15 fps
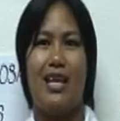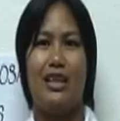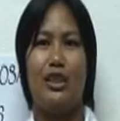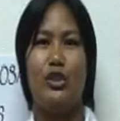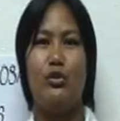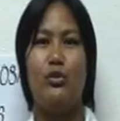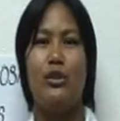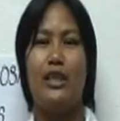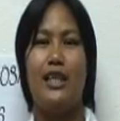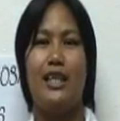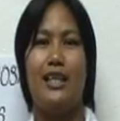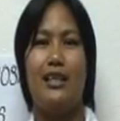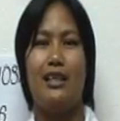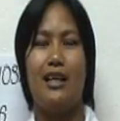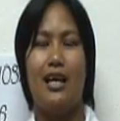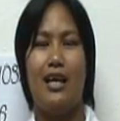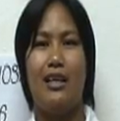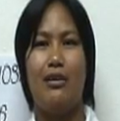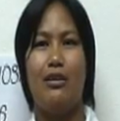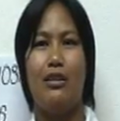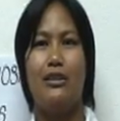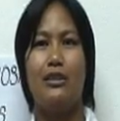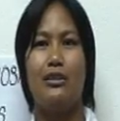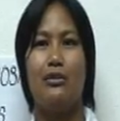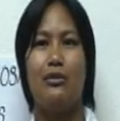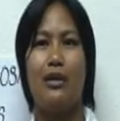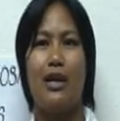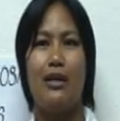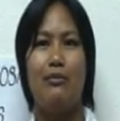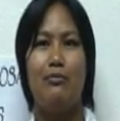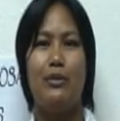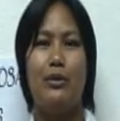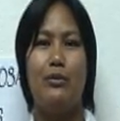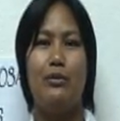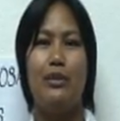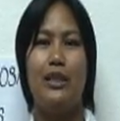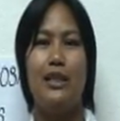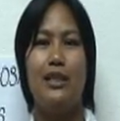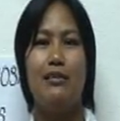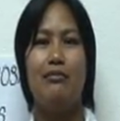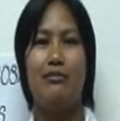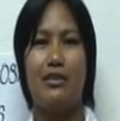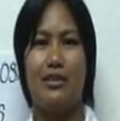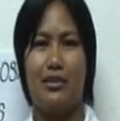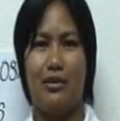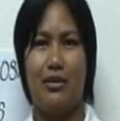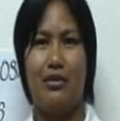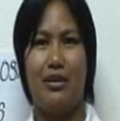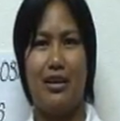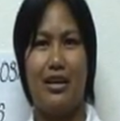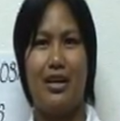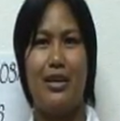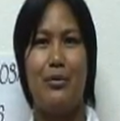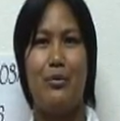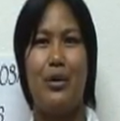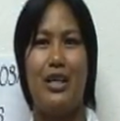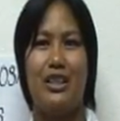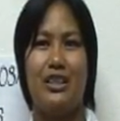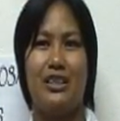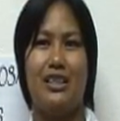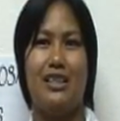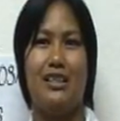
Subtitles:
And cooking. And also, I'm doing car washing.